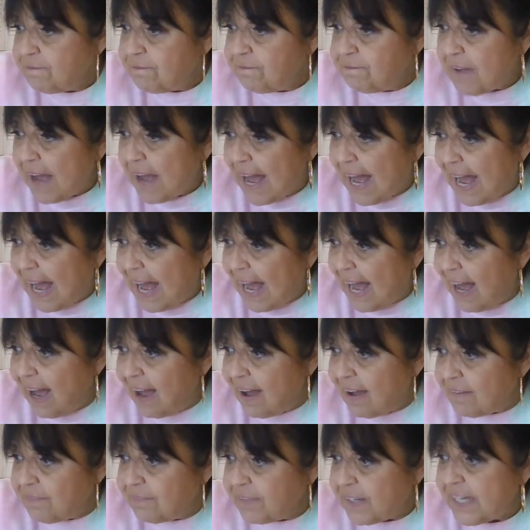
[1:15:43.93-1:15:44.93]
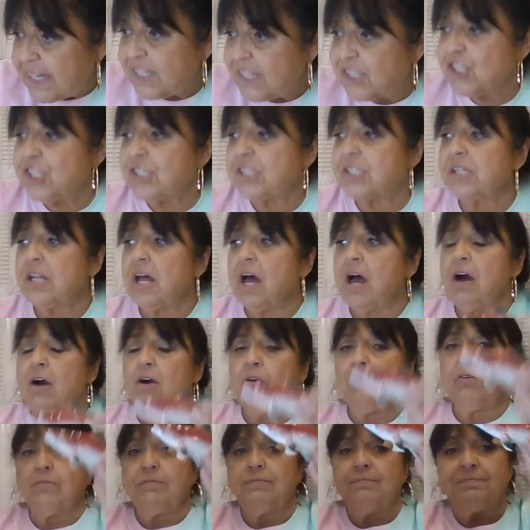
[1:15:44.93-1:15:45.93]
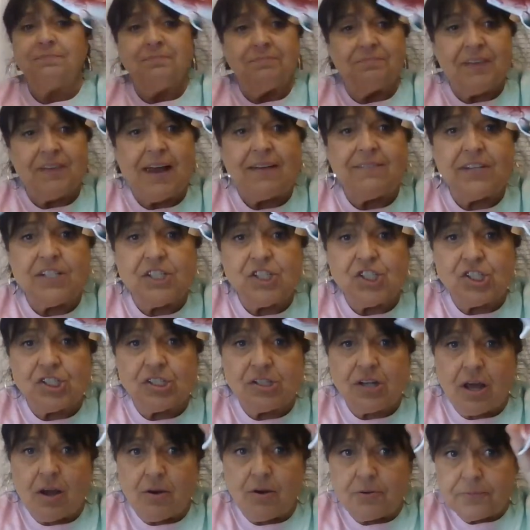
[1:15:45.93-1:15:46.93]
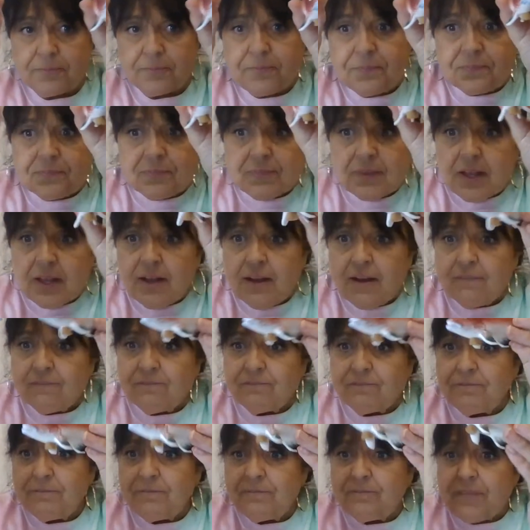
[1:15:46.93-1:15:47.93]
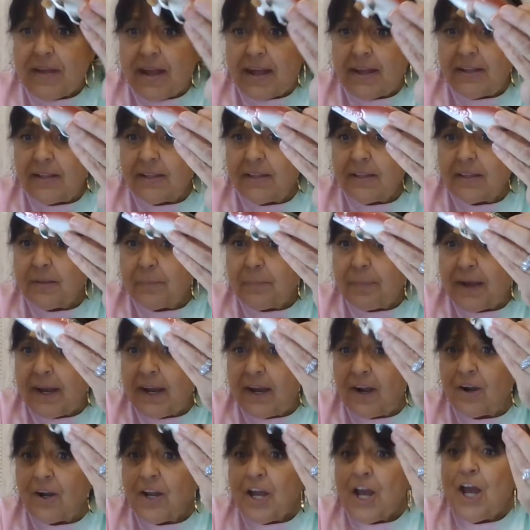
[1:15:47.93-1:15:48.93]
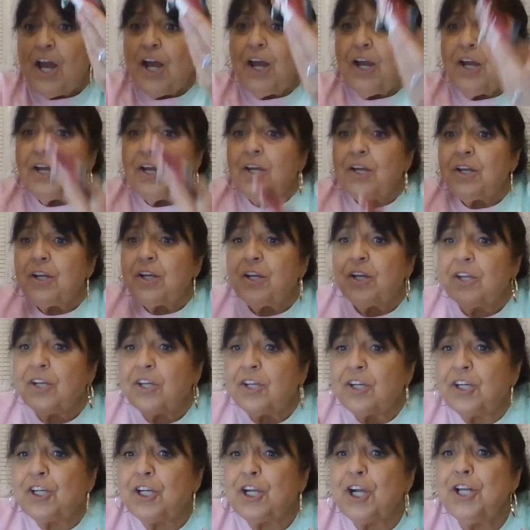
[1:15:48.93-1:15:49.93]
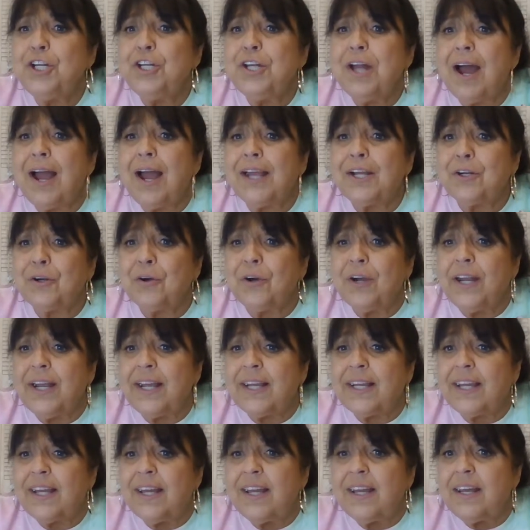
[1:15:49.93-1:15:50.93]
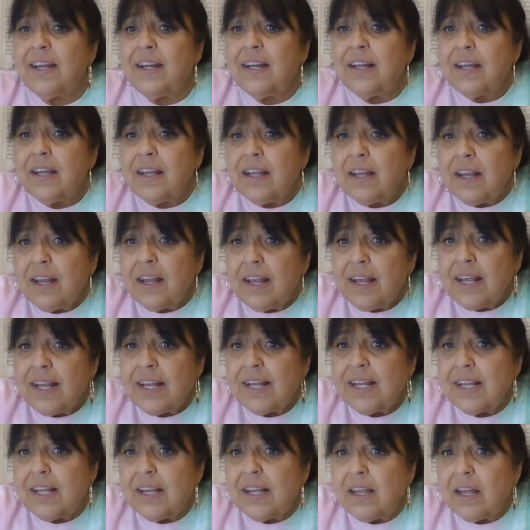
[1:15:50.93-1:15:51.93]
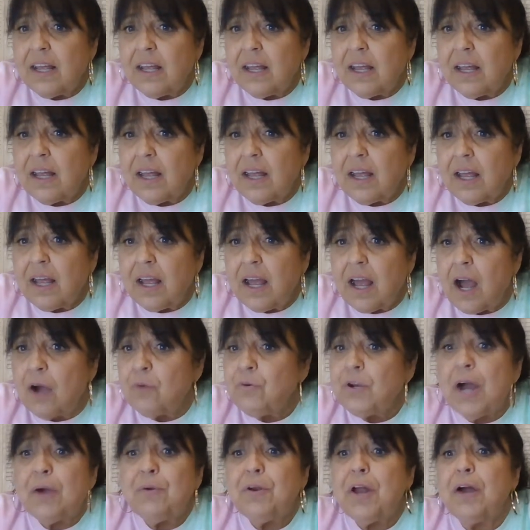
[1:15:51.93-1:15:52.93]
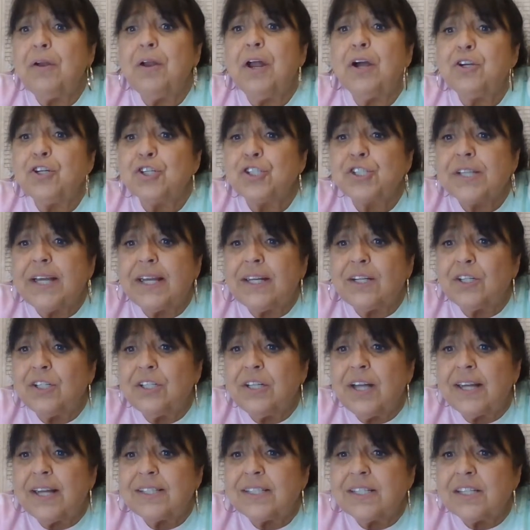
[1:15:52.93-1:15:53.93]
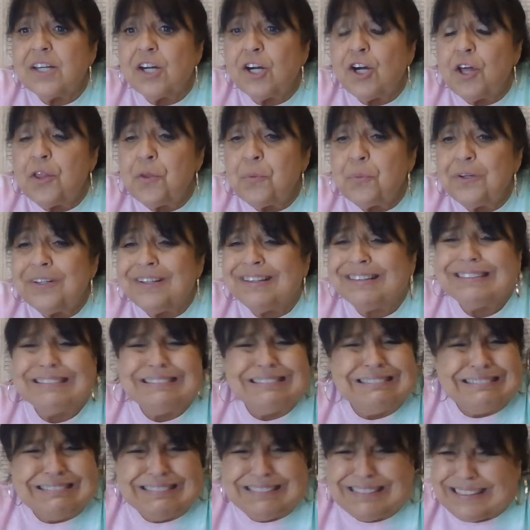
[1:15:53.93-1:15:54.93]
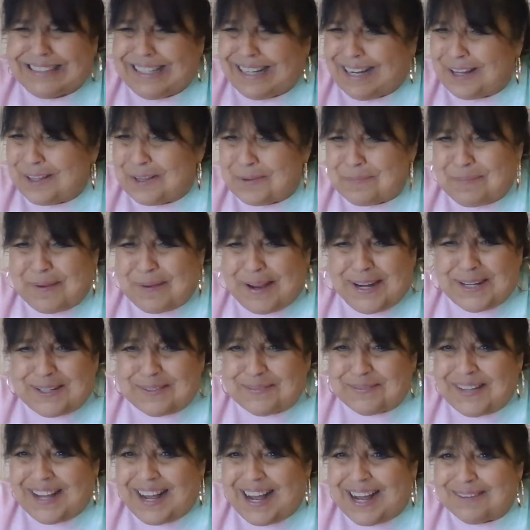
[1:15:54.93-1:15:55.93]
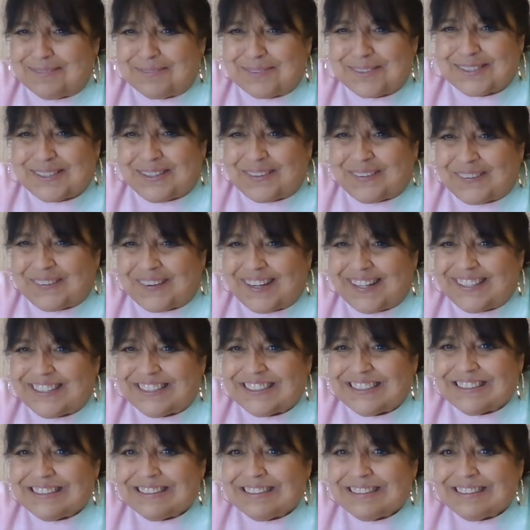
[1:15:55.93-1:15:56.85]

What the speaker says: 5 inches long, 5 inches long, the pair. Good night, Cricket. Oh, no. You're saying good night to the other one? Other pound. I'm sorry.